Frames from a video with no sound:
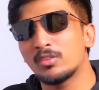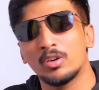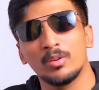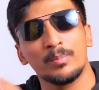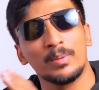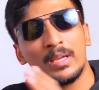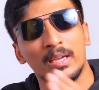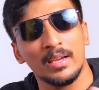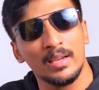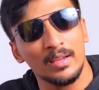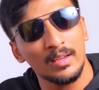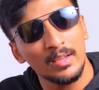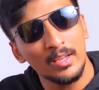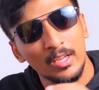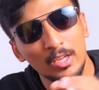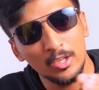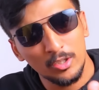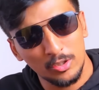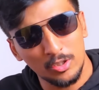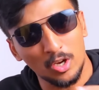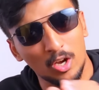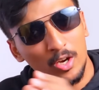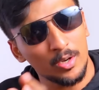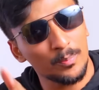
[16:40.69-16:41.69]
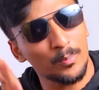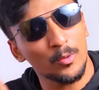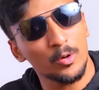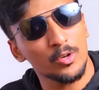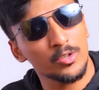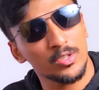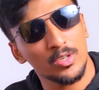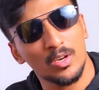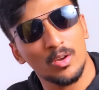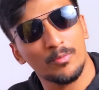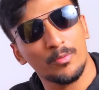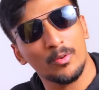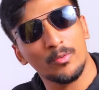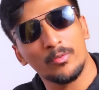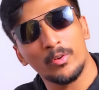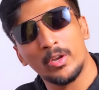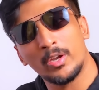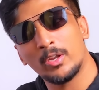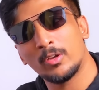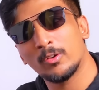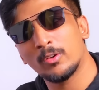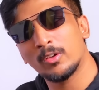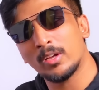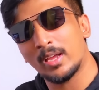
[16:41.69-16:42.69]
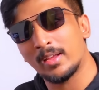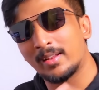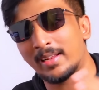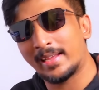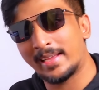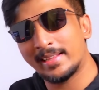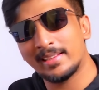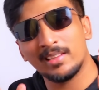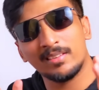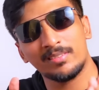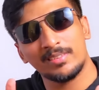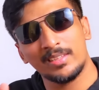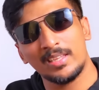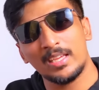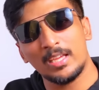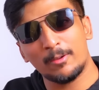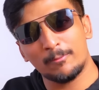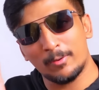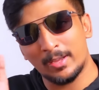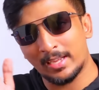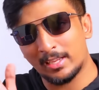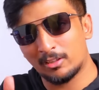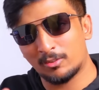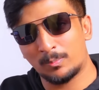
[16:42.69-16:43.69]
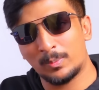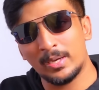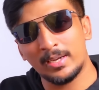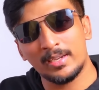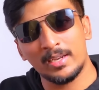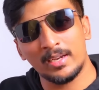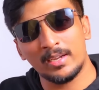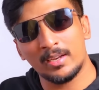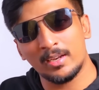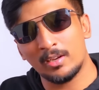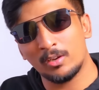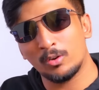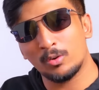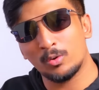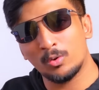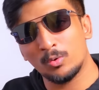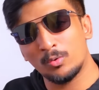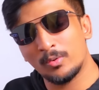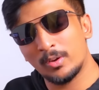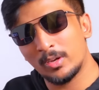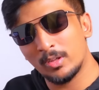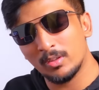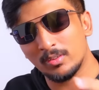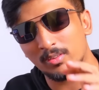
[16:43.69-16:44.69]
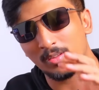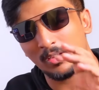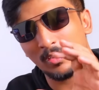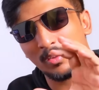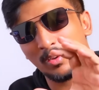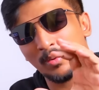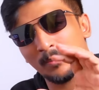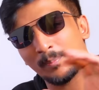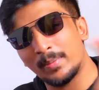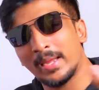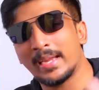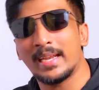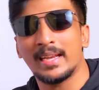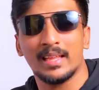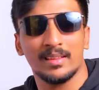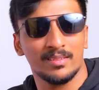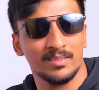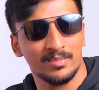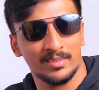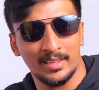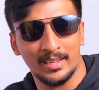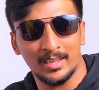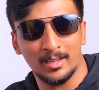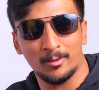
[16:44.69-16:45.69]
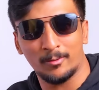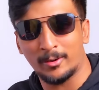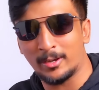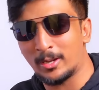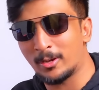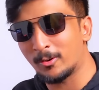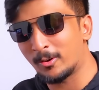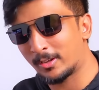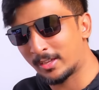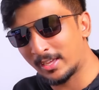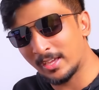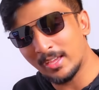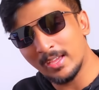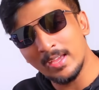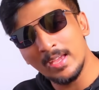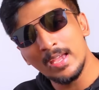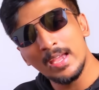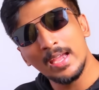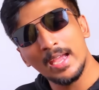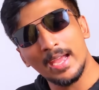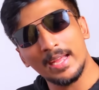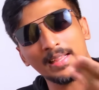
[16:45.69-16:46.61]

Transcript: It's going to be a short portion of a video. I will either see if I can split it into two videos or make it as a single video. Okay.